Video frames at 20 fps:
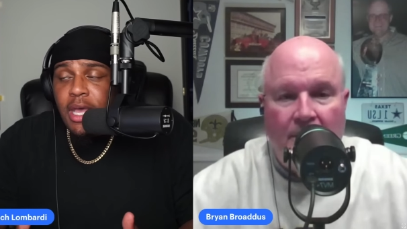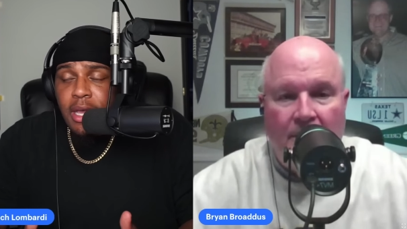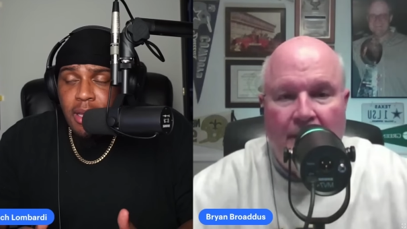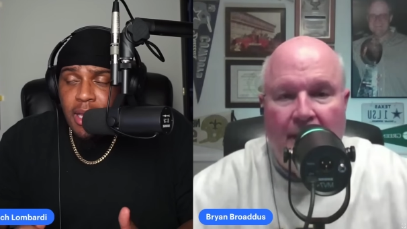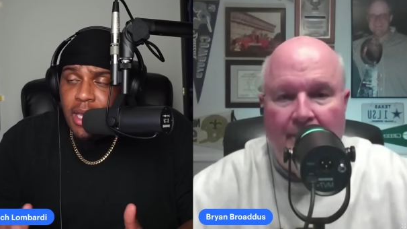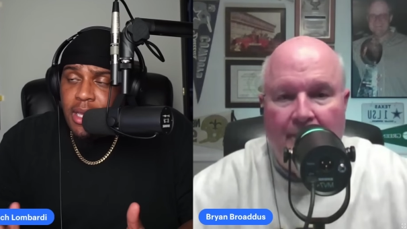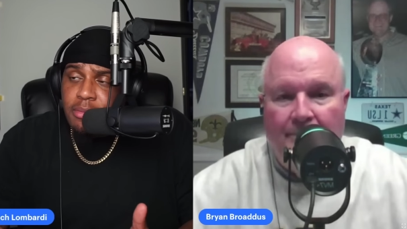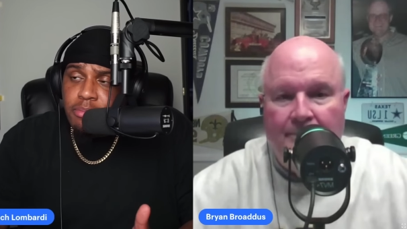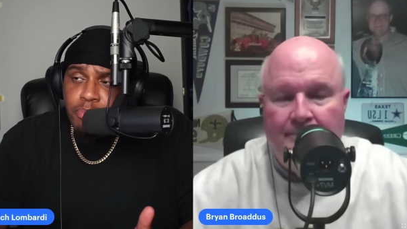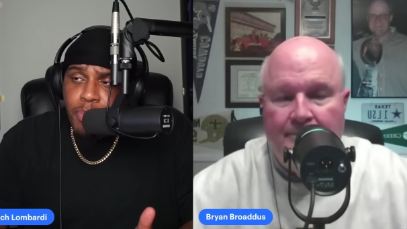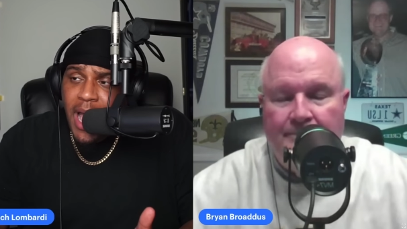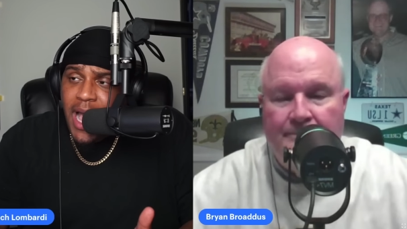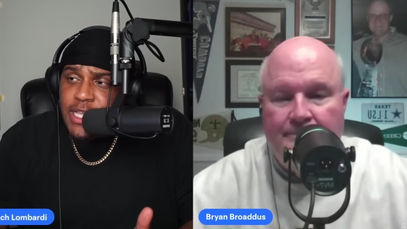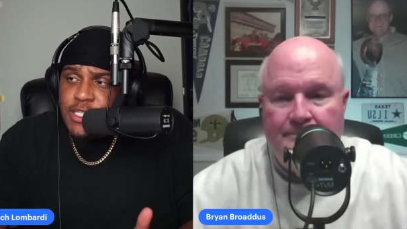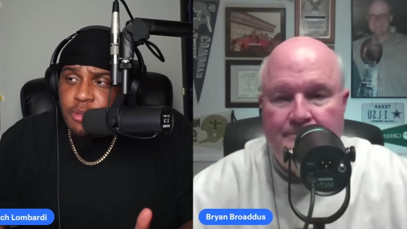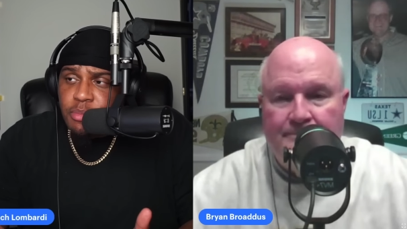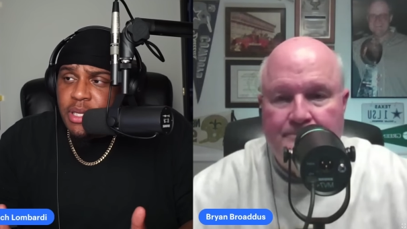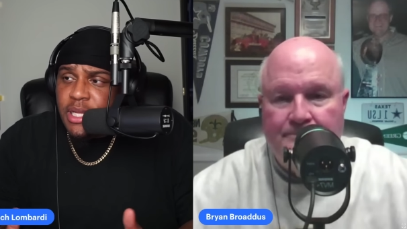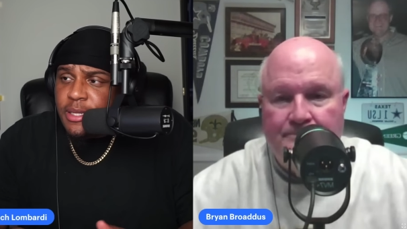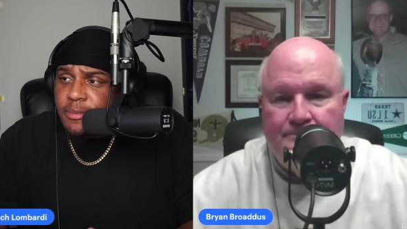Speaker 1: Yeah,
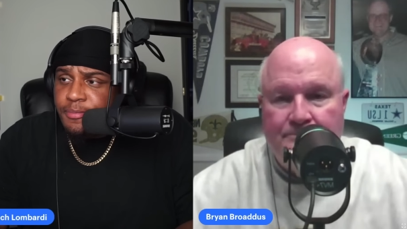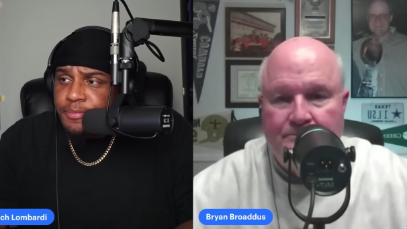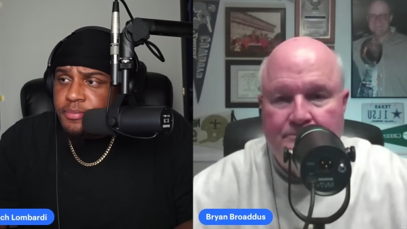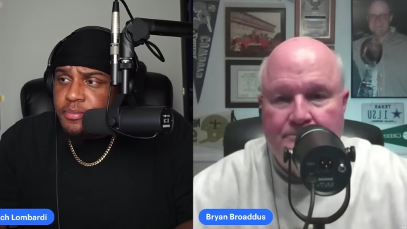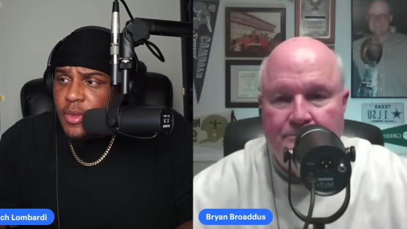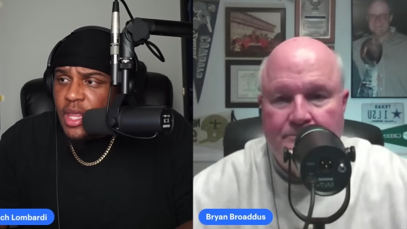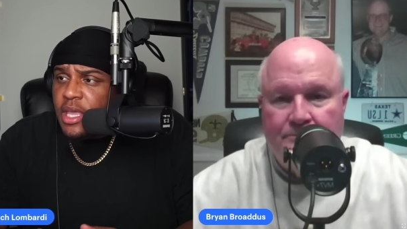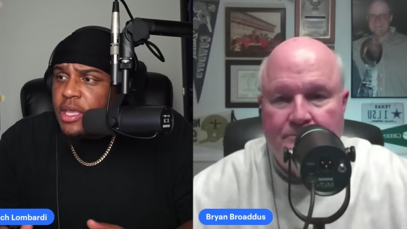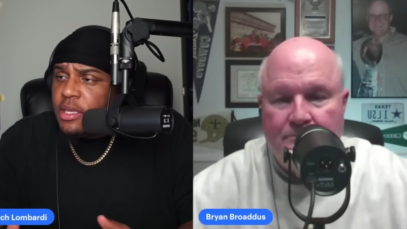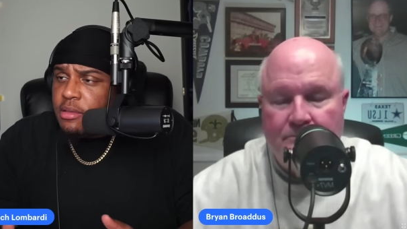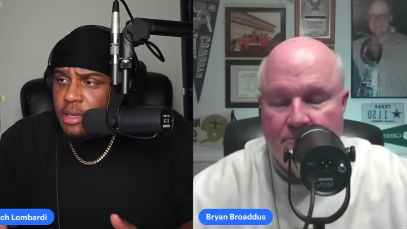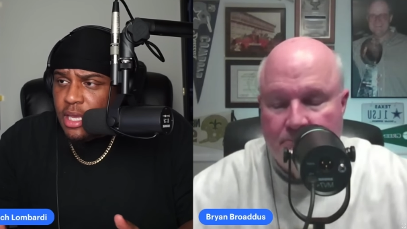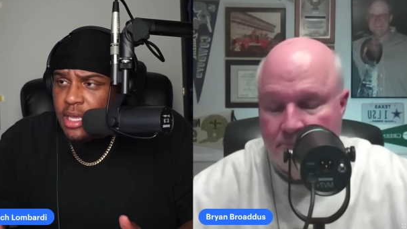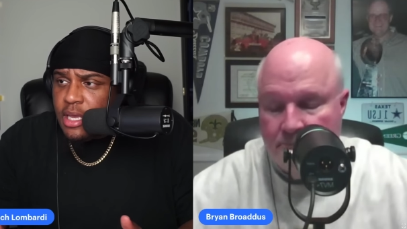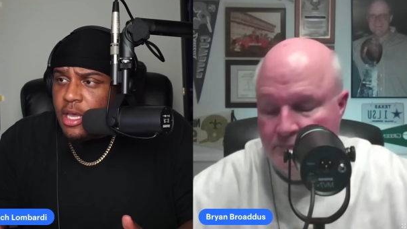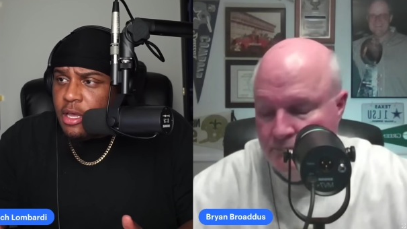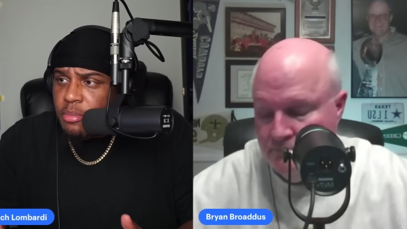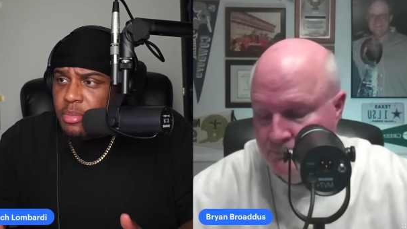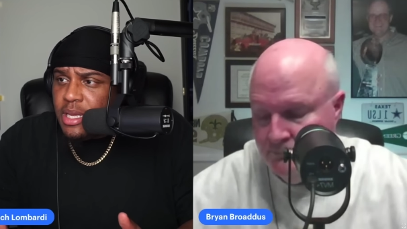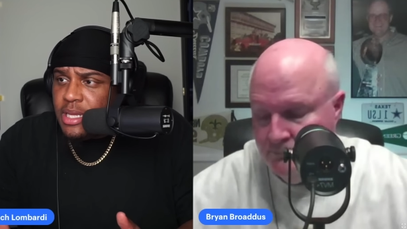possibly. It
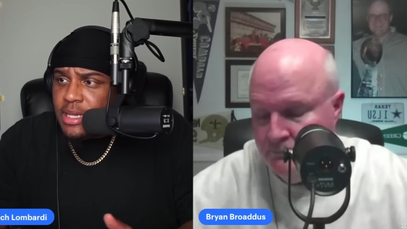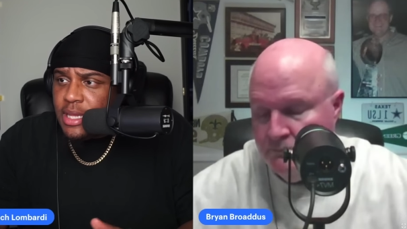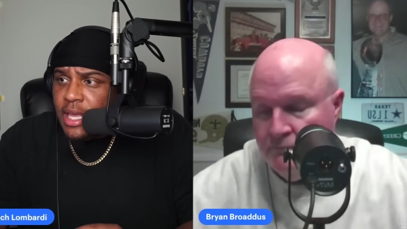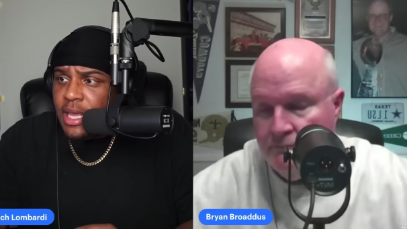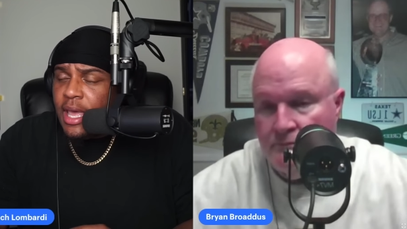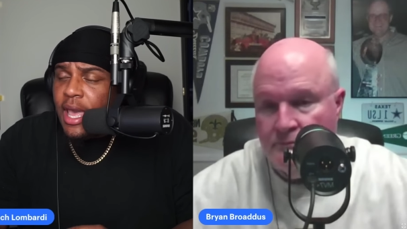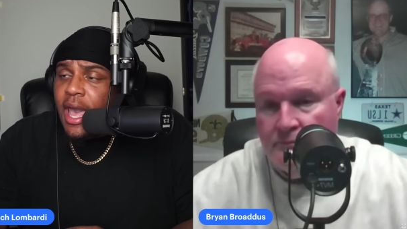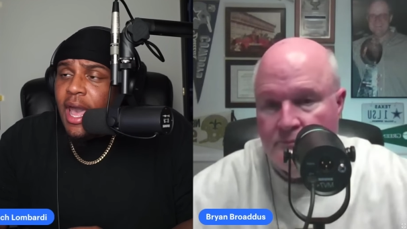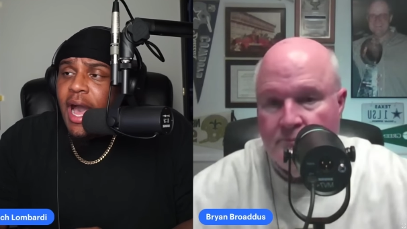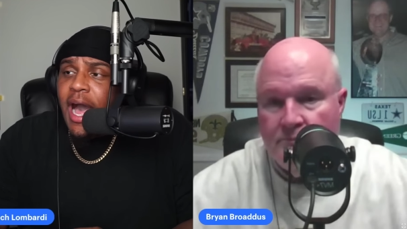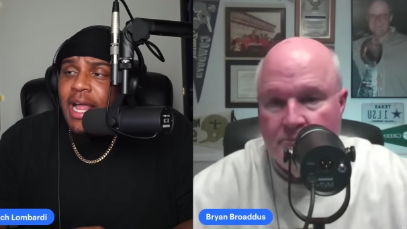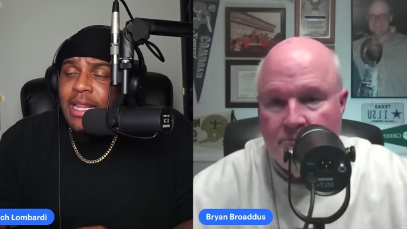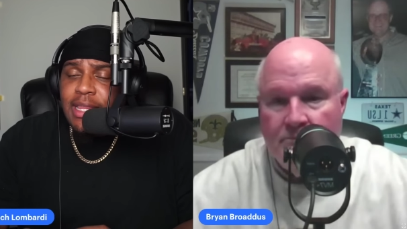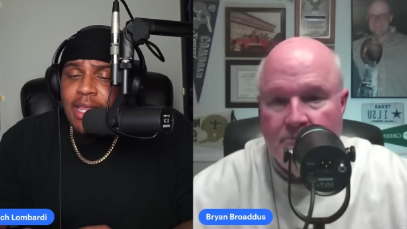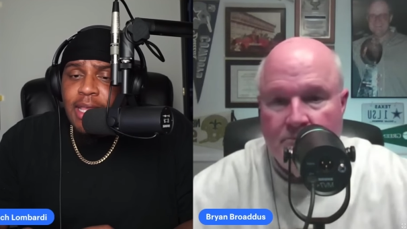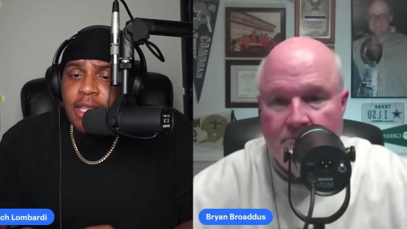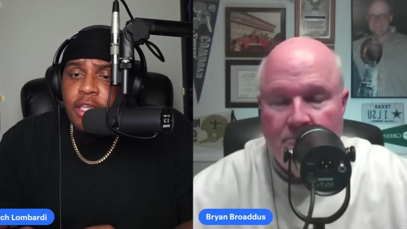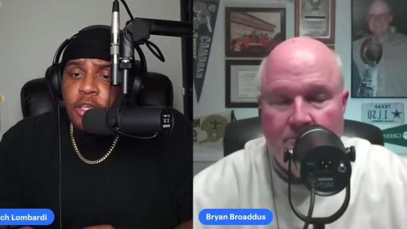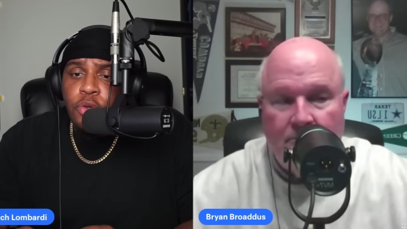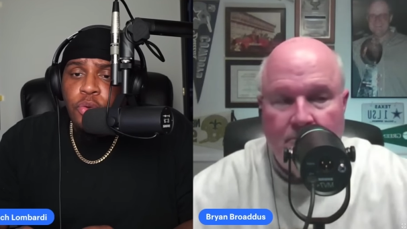could be a thing. I
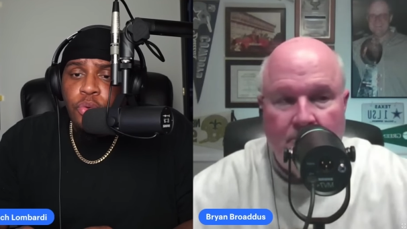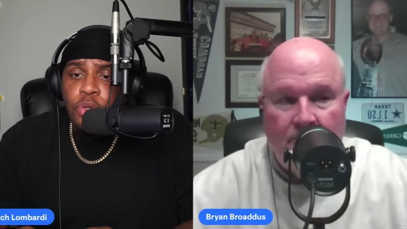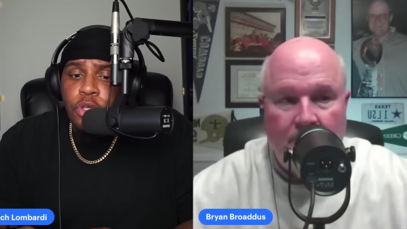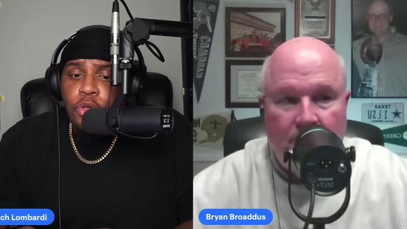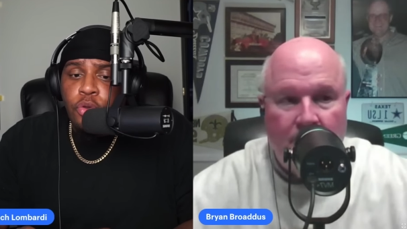think you